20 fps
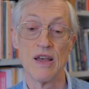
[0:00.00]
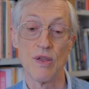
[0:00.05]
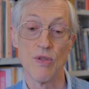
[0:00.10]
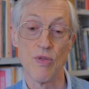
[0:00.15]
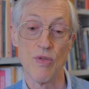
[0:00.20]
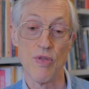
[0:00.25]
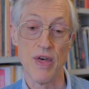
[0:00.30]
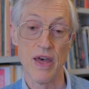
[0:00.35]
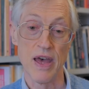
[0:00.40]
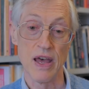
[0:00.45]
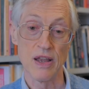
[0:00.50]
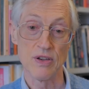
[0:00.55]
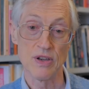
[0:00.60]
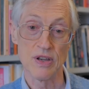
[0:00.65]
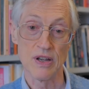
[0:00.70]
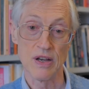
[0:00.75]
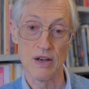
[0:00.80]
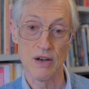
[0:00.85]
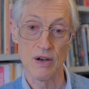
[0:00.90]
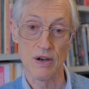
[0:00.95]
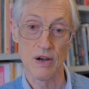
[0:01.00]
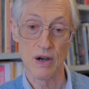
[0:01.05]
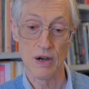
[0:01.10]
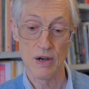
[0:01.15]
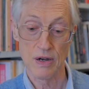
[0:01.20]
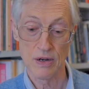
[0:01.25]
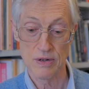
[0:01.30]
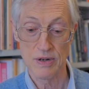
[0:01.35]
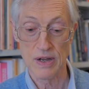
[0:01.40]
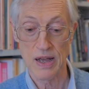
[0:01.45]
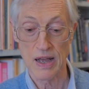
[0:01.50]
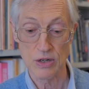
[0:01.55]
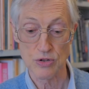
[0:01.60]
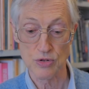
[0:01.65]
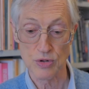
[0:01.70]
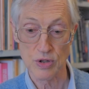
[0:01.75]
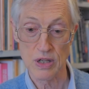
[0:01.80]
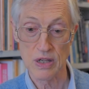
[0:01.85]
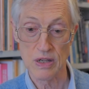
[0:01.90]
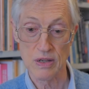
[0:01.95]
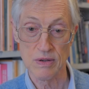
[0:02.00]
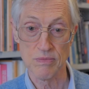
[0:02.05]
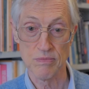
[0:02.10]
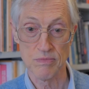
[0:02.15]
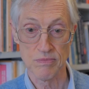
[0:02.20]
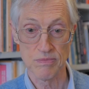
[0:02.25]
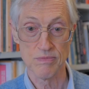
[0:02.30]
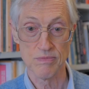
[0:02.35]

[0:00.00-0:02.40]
that are actually